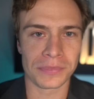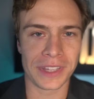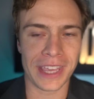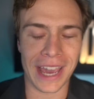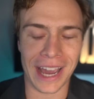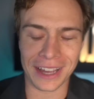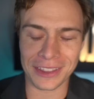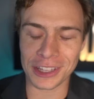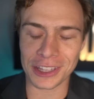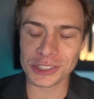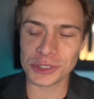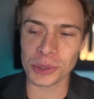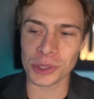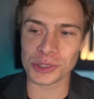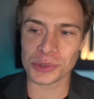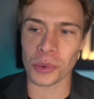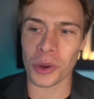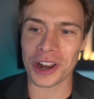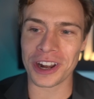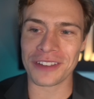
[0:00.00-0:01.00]
Yeah, this
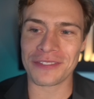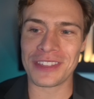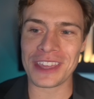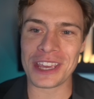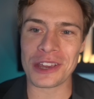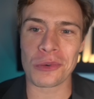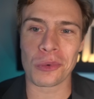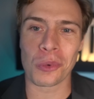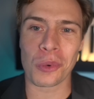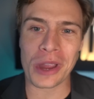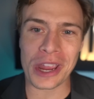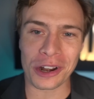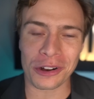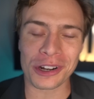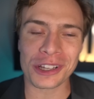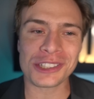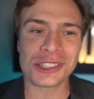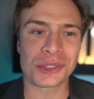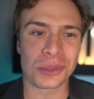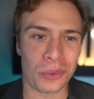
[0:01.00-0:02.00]
was one of the
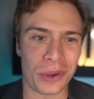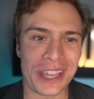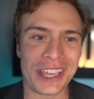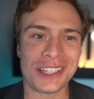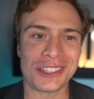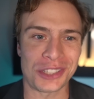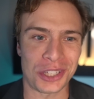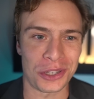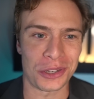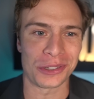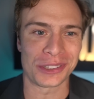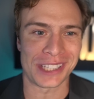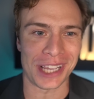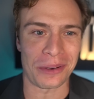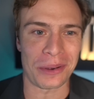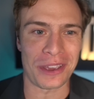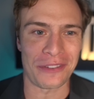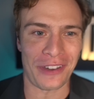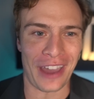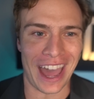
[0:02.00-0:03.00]
weirdest week twos that
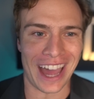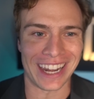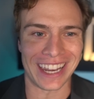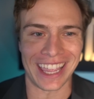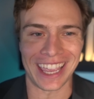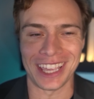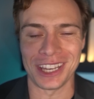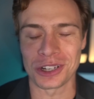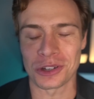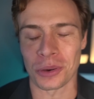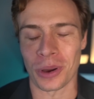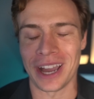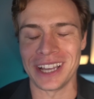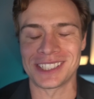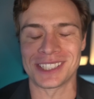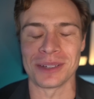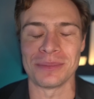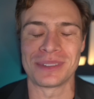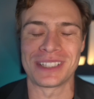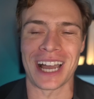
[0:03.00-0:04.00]
we've had in quite
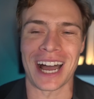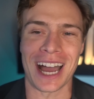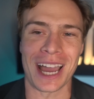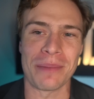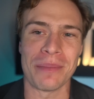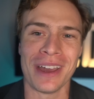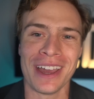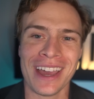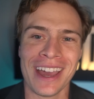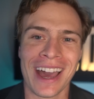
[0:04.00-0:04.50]
some time.